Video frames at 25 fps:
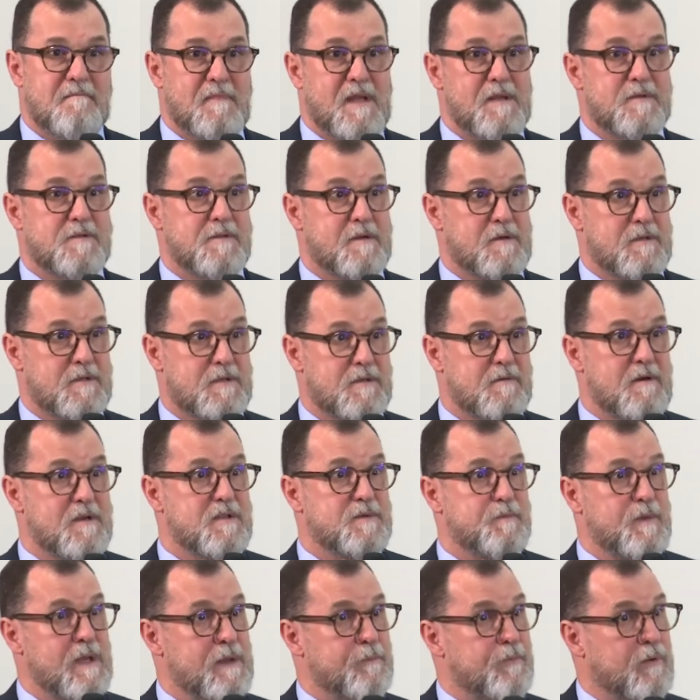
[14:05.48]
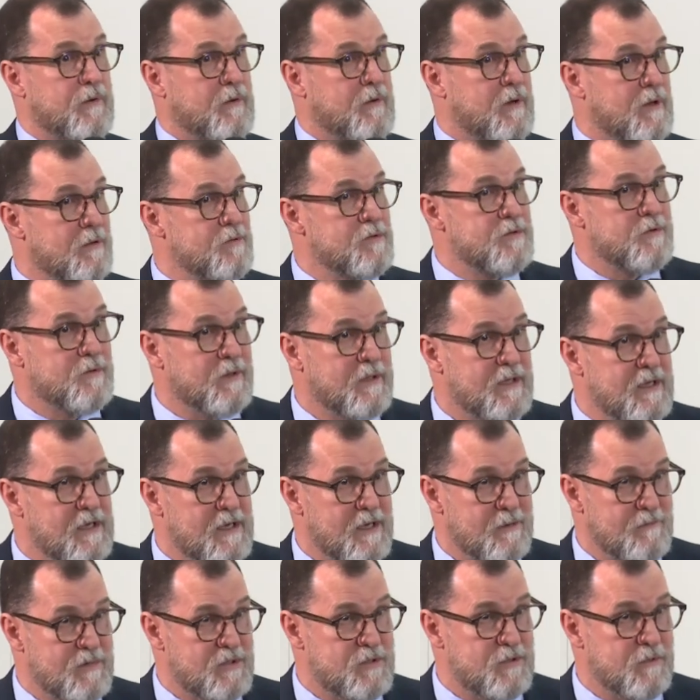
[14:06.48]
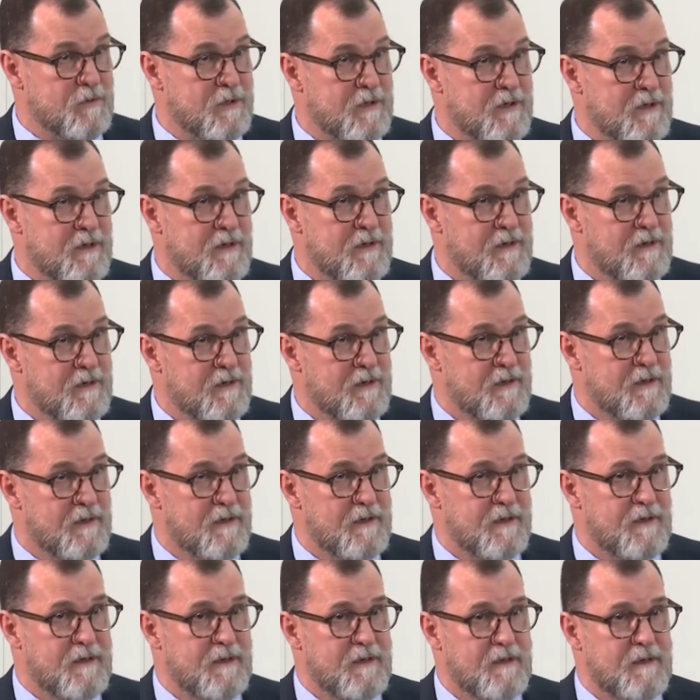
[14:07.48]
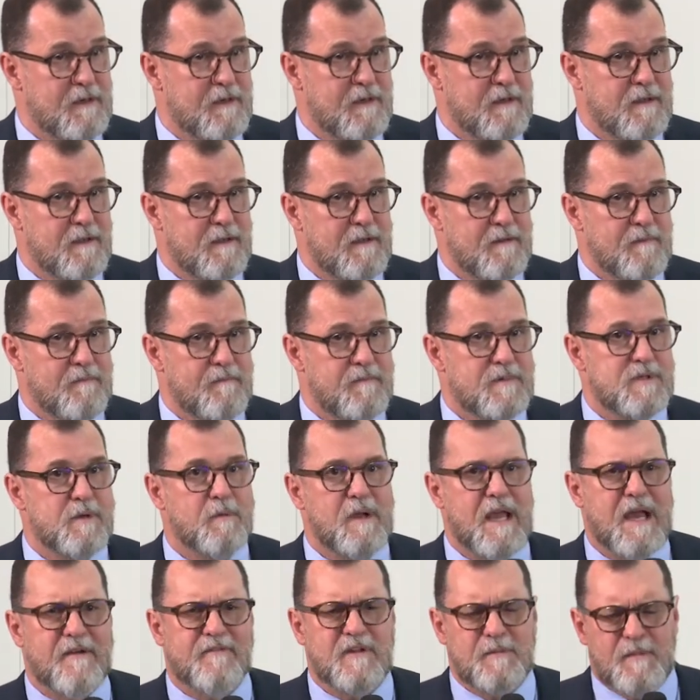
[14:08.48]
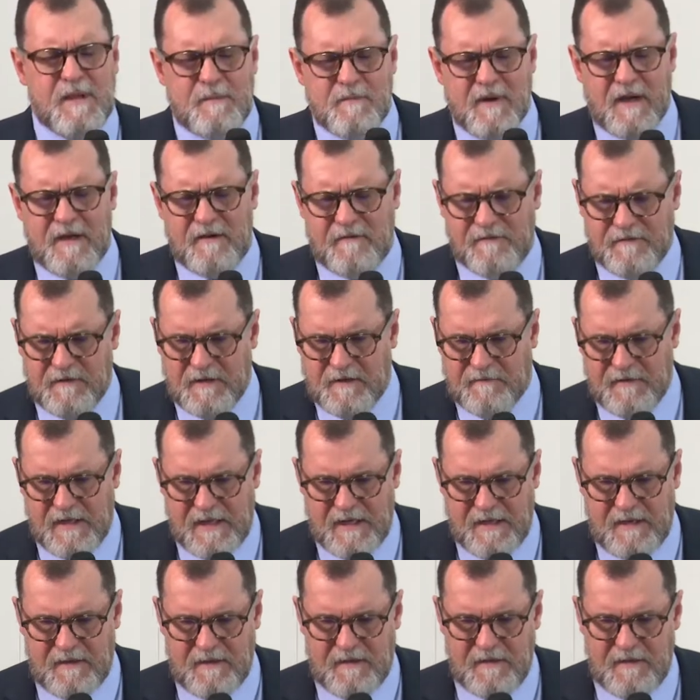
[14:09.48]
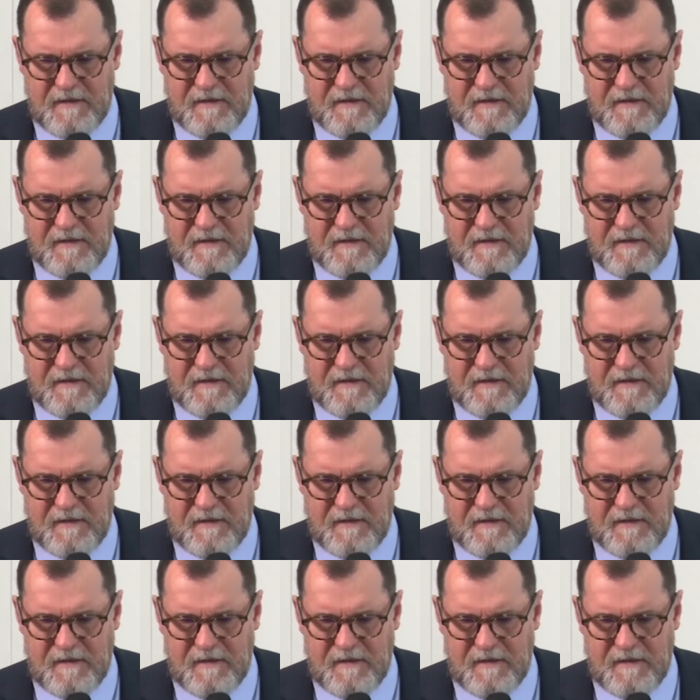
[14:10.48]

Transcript: It's going to stress people culturally, I'm sure. So we have to be mindful of that.